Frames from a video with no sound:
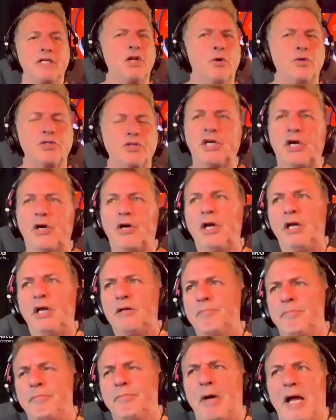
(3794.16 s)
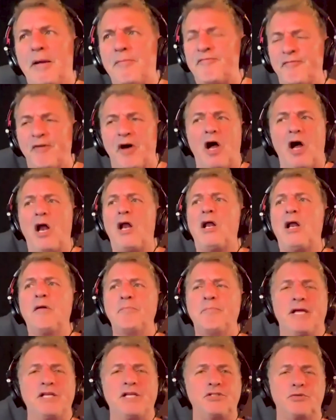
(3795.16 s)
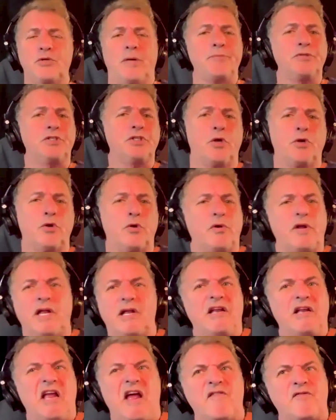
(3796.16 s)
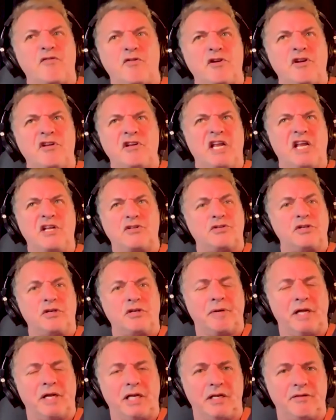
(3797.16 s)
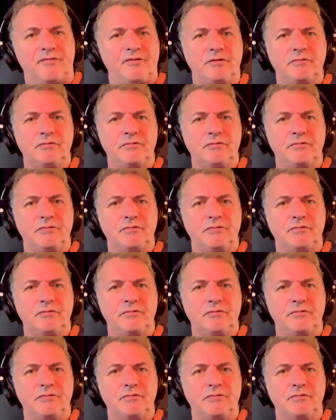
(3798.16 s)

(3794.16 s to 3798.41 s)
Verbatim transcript: no, Jerry, by far best drum solo ever in the history of my life.